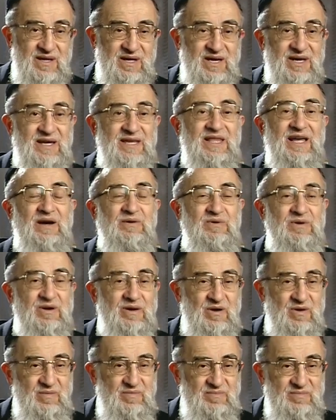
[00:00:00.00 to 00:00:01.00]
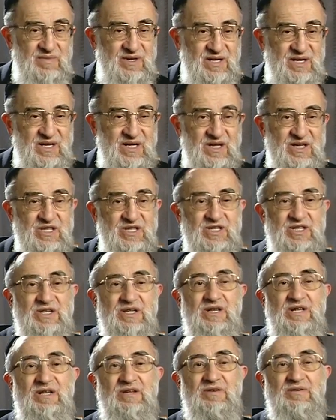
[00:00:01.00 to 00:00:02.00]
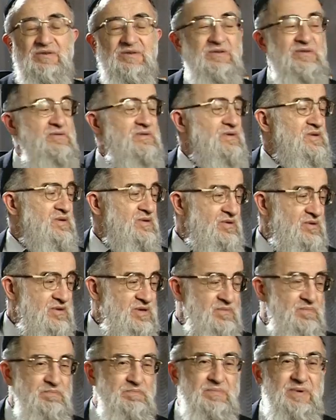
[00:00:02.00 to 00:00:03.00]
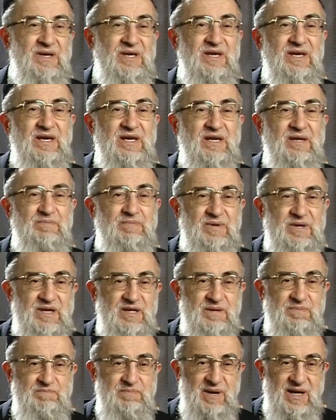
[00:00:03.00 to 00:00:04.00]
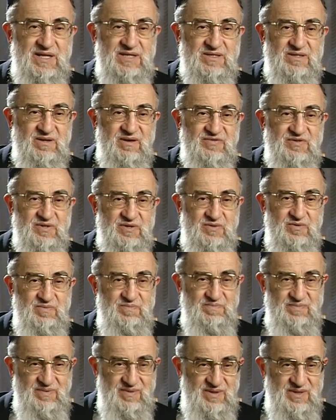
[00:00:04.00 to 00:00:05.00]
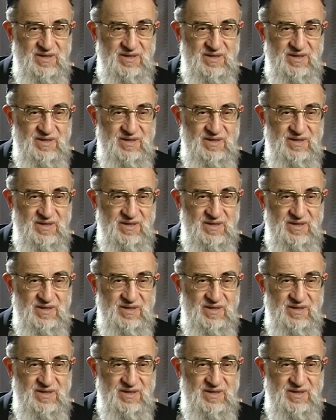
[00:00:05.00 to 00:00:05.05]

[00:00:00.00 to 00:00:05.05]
in our home. She used to cook big, big pots of soup.